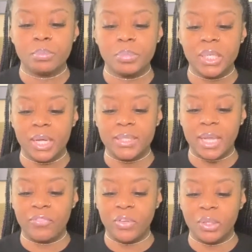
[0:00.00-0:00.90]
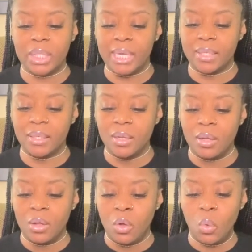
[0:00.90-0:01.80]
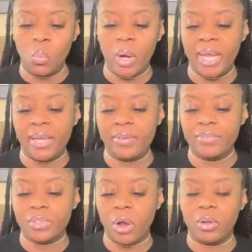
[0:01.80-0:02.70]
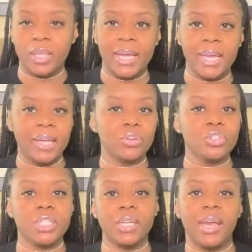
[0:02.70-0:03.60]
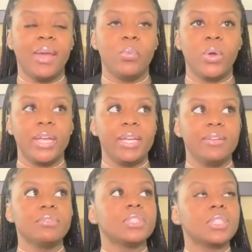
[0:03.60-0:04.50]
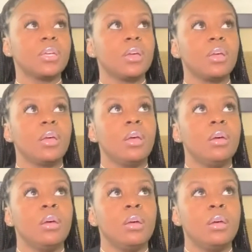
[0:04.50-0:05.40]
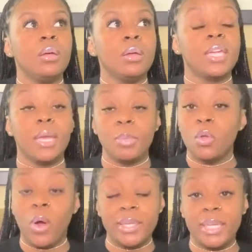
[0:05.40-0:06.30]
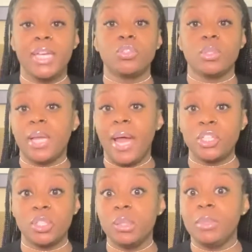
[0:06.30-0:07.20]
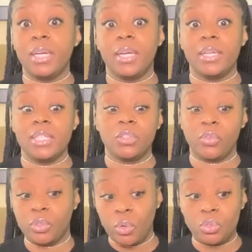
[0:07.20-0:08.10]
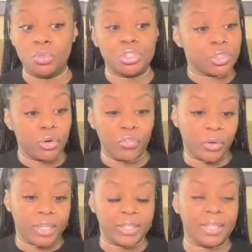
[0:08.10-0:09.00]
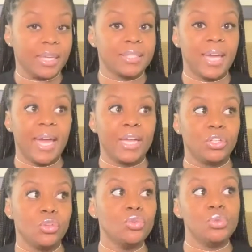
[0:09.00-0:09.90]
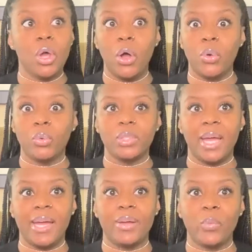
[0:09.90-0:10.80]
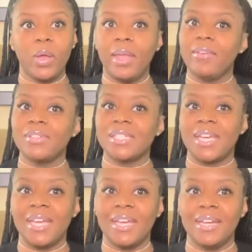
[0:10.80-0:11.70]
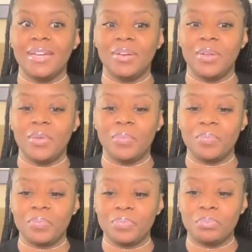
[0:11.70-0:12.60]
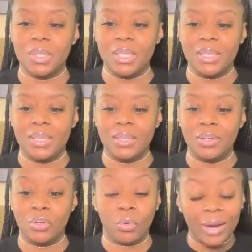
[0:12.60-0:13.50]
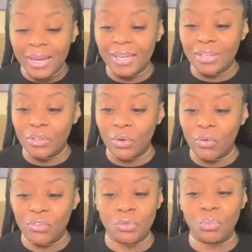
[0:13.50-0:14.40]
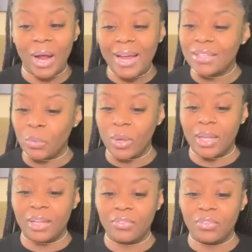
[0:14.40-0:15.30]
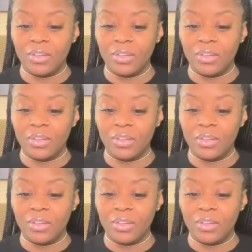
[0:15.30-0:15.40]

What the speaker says: because I feel like waves are like energy, and waves can be quite dangerous actually, because for those who surf or anything like that, you know that waves can be great. You know, if you ride the wave,